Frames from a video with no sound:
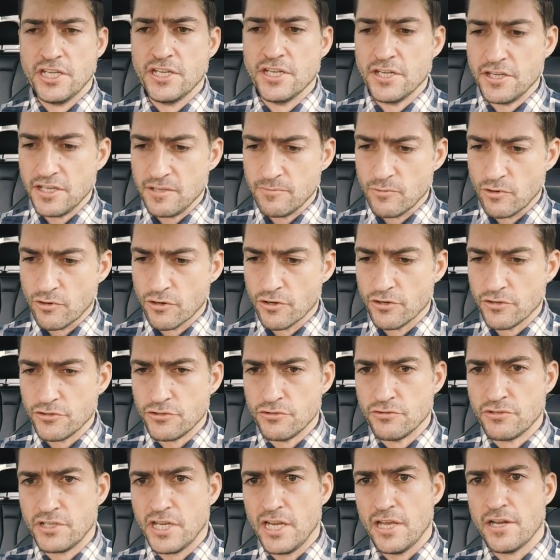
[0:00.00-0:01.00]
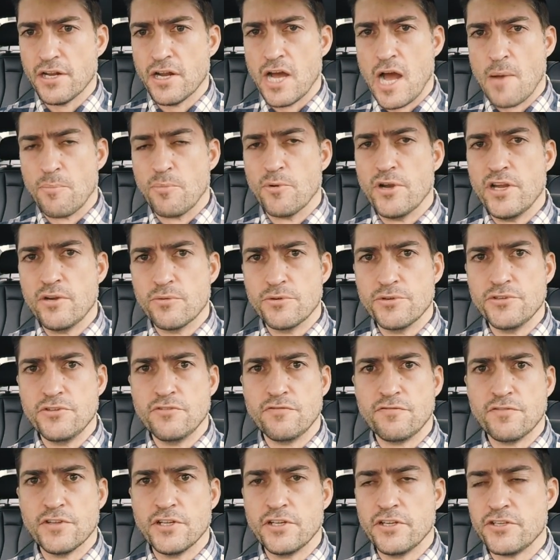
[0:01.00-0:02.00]
anymore. You can't operate when you
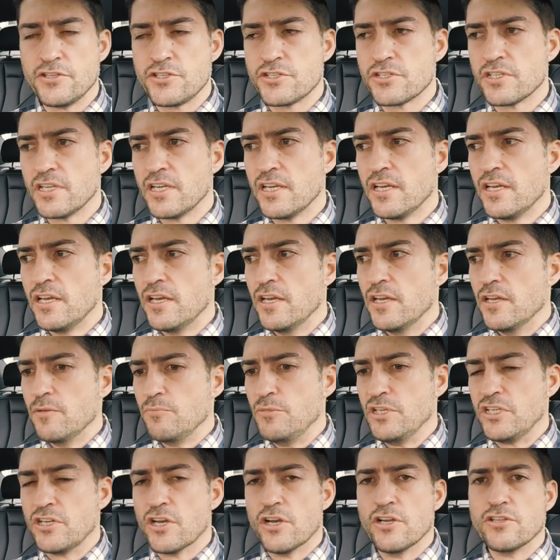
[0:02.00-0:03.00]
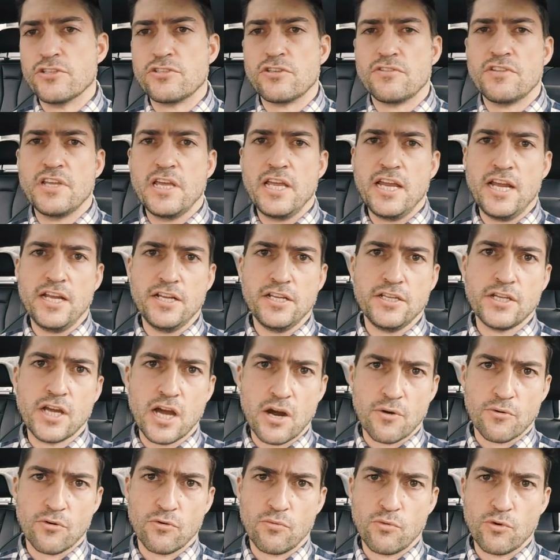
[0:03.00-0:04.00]
finish because of the 80
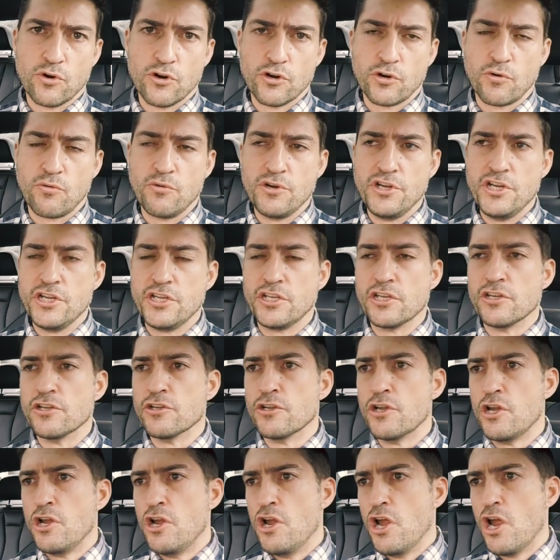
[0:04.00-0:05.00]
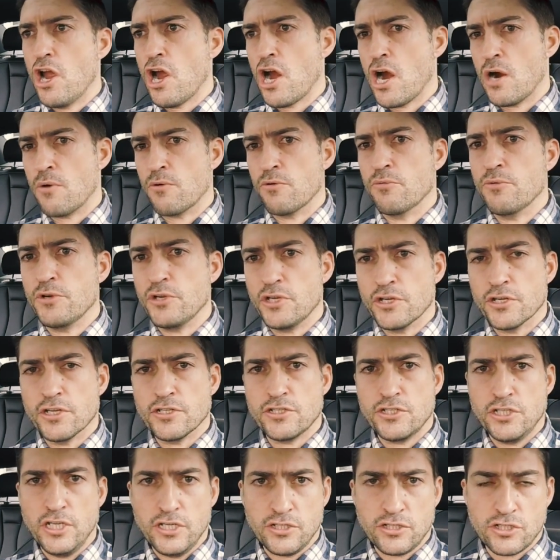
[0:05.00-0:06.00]
hour work week and how are we going to
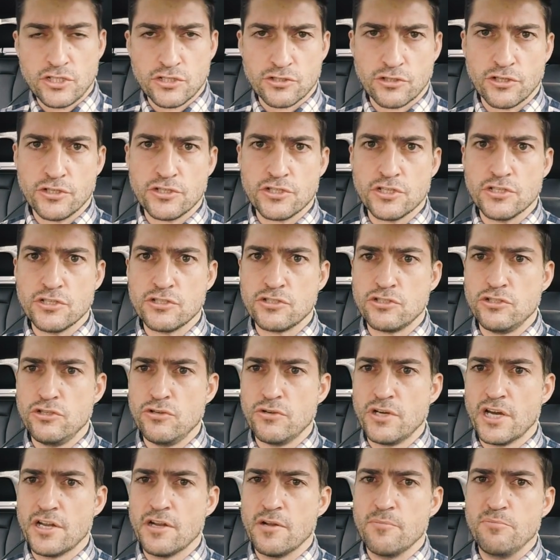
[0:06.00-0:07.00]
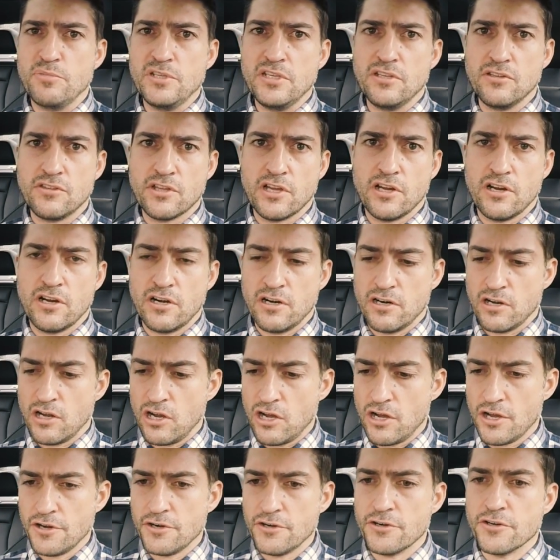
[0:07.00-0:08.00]
teach surgeons? You got to be there
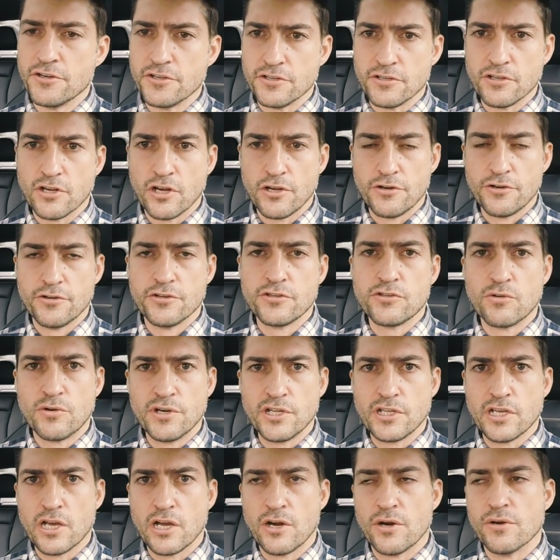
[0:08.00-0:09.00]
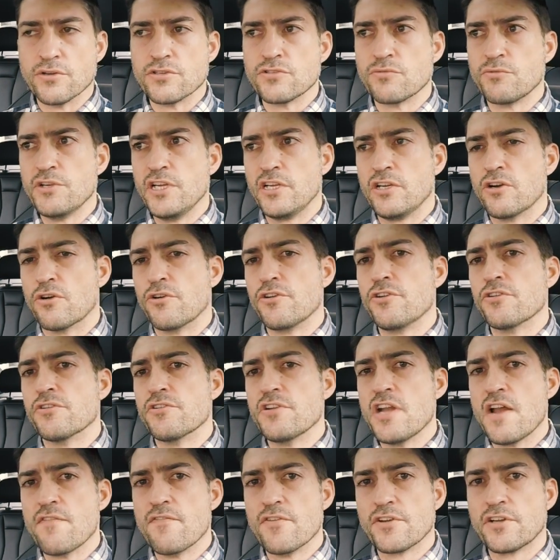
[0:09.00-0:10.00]
100 and 120 hours a week or you're
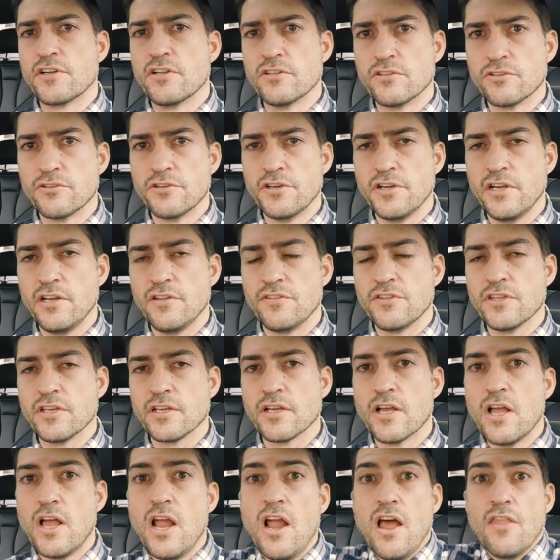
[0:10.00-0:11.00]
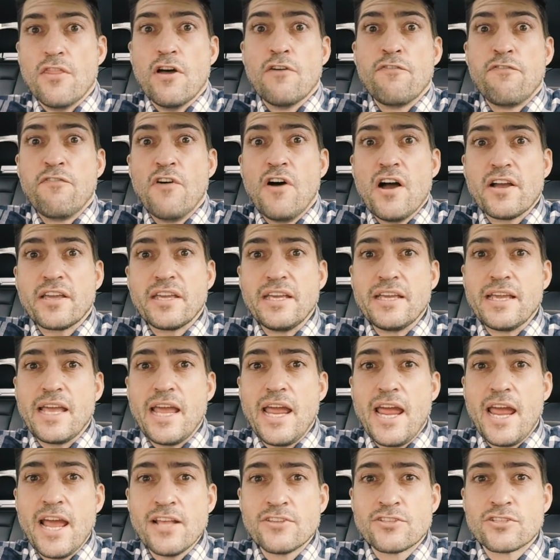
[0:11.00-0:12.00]
never going to learn anything. The fucking
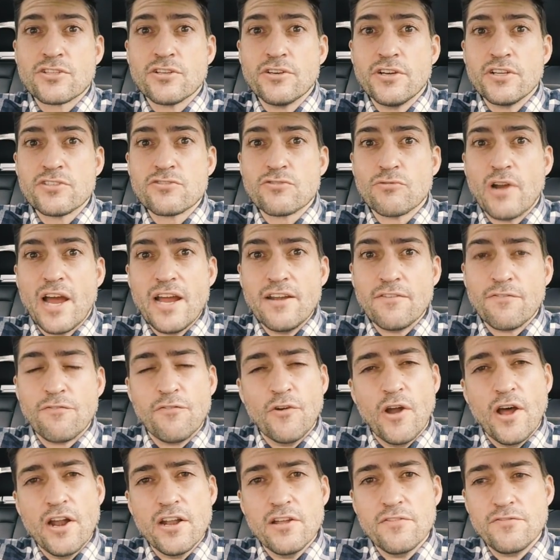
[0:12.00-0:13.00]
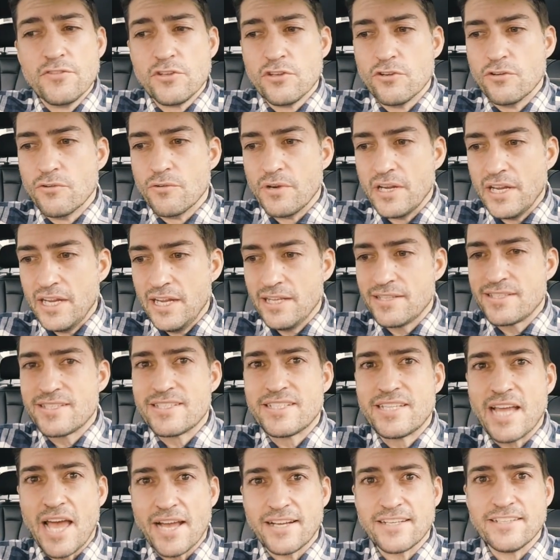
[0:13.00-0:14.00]
answer is right in front of you. It's
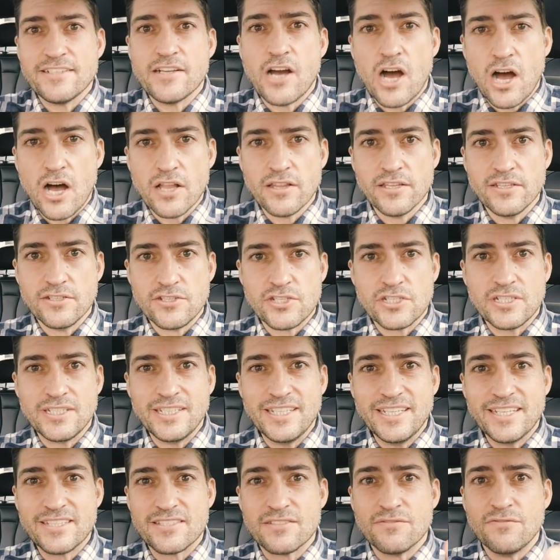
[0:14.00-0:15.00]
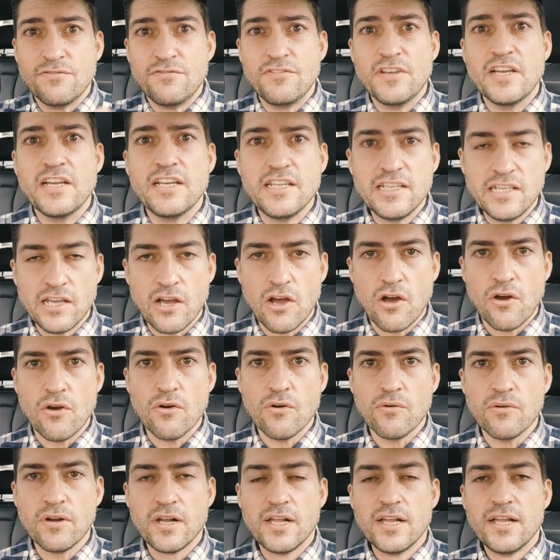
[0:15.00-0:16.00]
technology, it's
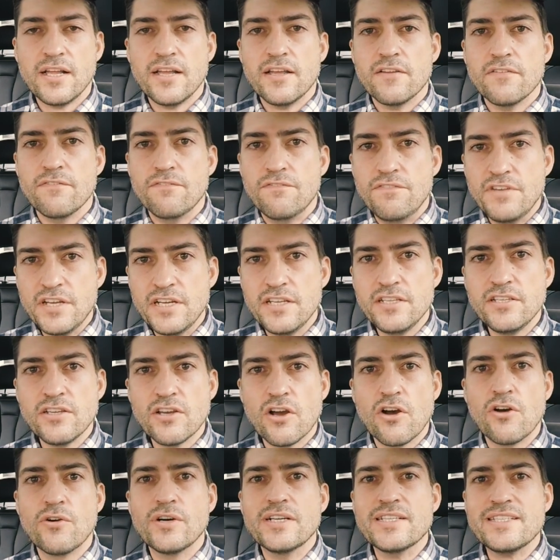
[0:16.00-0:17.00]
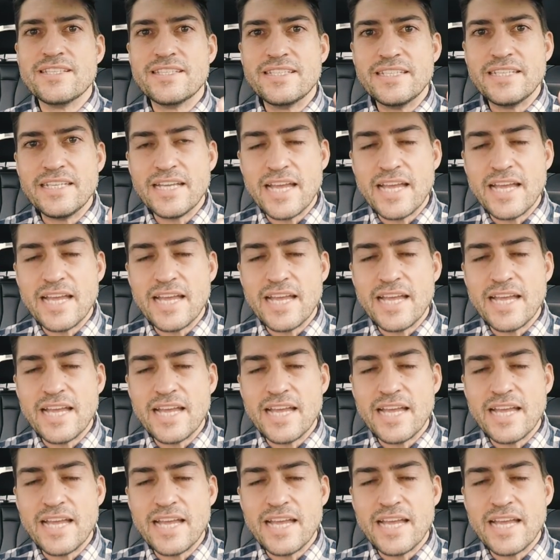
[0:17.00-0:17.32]
video. Video is the